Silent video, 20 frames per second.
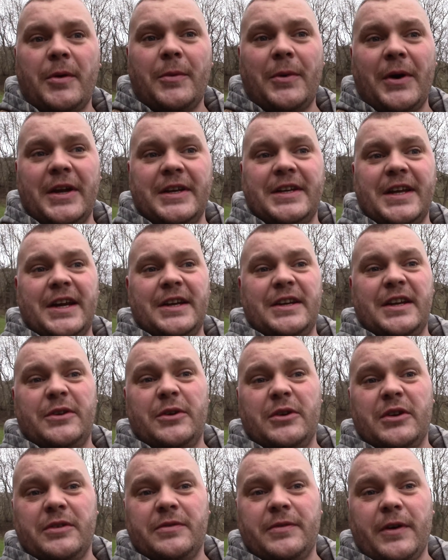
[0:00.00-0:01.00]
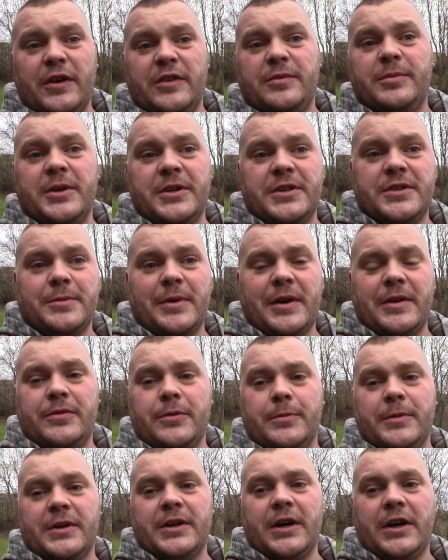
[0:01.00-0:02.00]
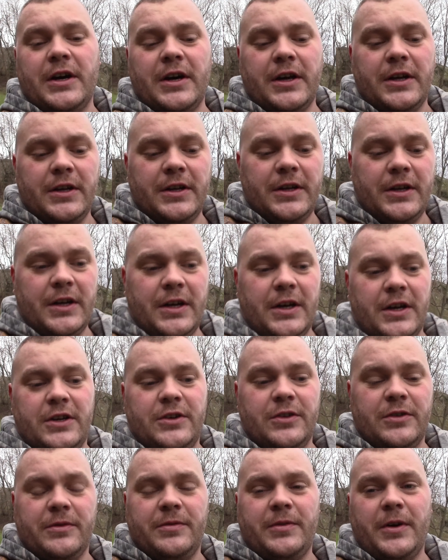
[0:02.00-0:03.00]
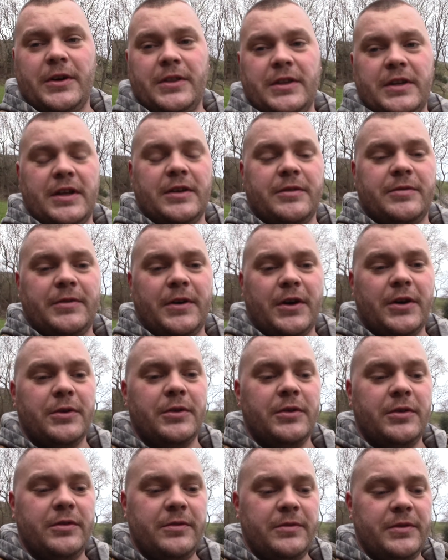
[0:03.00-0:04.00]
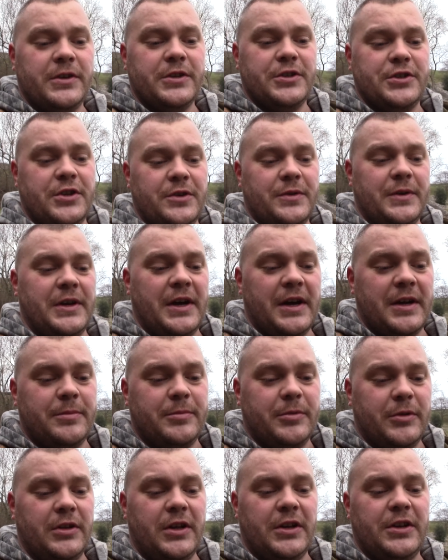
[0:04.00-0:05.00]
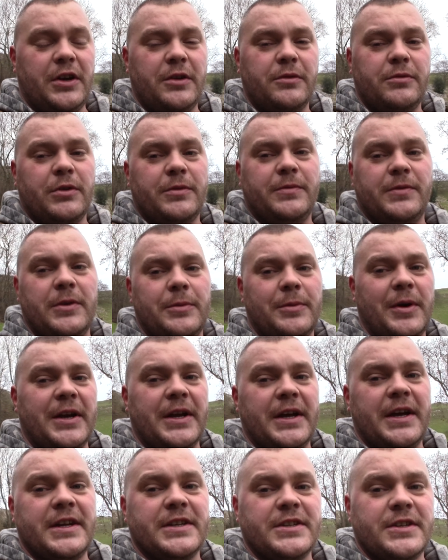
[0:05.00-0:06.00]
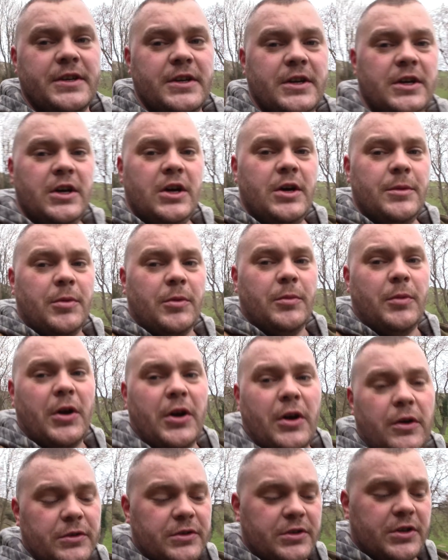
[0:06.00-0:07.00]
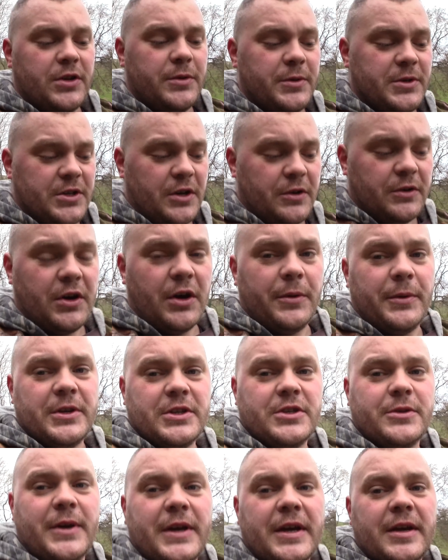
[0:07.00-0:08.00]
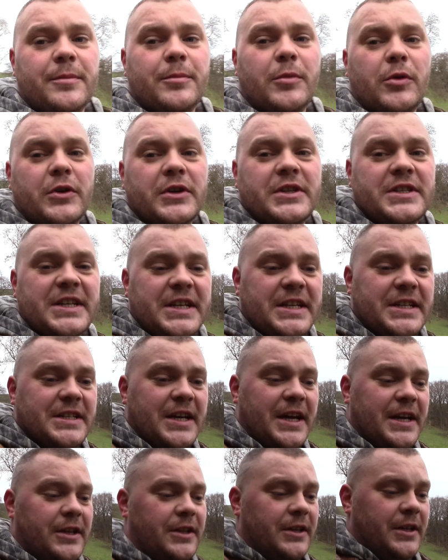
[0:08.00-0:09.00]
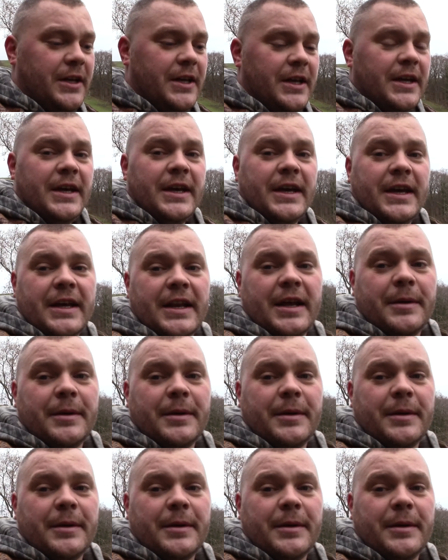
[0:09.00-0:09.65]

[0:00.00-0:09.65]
my way down now, only 5 minutes away from the car. I couldn't find the info for the shoot in April. I know roughly when it is, but what I'll do is I'll go into it in more detail in